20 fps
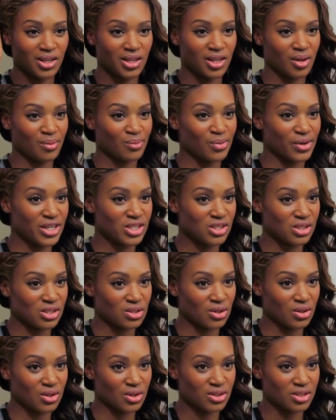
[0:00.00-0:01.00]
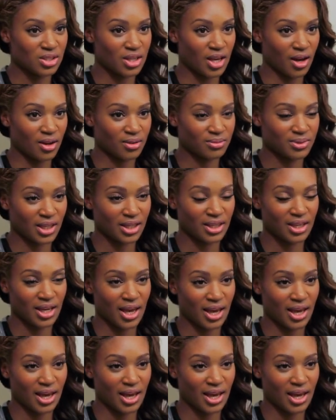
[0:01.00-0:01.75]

any abrasions on your scalp that could